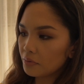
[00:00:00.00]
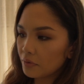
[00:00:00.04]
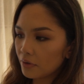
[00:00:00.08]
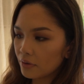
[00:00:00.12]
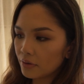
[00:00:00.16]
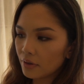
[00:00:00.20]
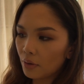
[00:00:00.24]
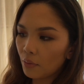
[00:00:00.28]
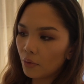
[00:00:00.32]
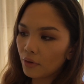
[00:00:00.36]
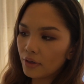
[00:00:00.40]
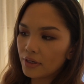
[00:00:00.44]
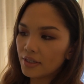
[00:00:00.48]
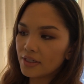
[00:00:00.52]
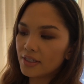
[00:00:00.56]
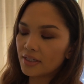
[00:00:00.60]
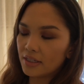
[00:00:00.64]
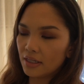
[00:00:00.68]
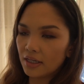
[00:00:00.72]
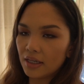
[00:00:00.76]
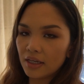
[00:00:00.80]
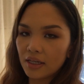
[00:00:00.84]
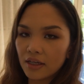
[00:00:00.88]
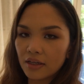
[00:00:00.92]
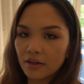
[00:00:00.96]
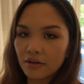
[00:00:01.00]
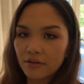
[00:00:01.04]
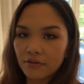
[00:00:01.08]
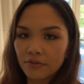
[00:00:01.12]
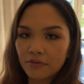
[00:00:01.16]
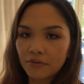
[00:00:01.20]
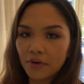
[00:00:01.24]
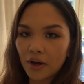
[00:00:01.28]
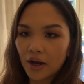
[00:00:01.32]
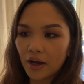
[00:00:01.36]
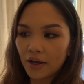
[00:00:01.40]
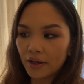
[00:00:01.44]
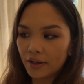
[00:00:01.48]
because I want to see
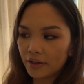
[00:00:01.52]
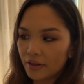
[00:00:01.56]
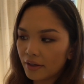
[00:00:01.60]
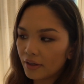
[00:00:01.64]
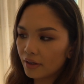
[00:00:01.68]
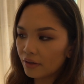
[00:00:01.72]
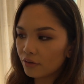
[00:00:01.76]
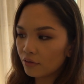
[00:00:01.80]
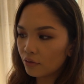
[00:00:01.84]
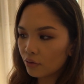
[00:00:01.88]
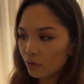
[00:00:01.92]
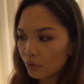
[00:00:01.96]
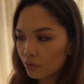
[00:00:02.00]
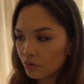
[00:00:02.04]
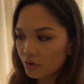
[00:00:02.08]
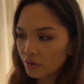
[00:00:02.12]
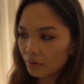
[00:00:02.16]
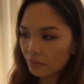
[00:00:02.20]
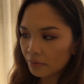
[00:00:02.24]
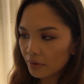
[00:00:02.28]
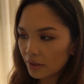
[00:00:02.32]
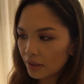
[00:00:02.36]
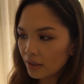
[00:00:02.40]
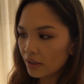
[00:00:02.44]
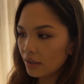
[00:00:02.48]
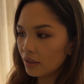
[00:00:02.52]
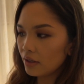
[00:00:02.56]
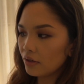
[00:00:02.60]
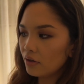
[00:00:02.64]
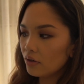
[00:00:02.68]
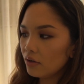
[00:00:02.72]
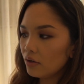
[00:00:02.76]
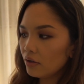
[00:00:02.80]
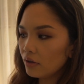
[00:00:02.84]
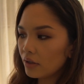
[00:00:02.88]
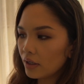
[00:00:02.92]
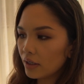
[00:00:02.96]
if I can grow something here,